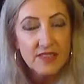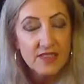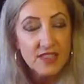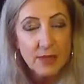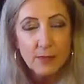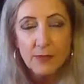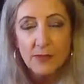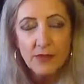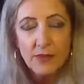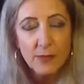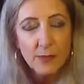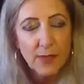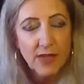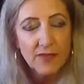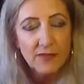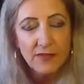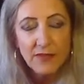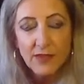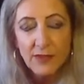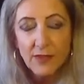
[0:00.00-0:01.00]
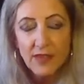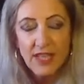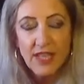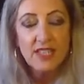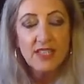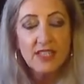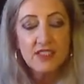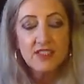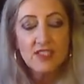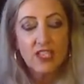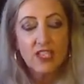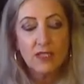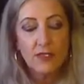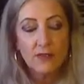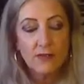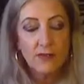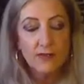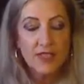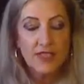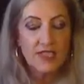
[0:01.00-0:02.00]
Some of you may feel the energy
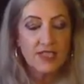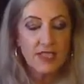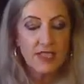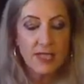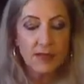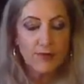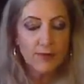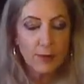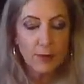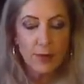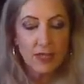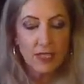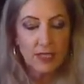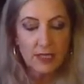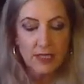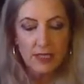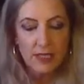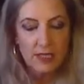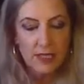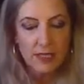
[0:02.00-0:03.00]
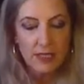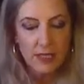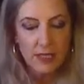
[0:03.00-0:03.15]
of this loved one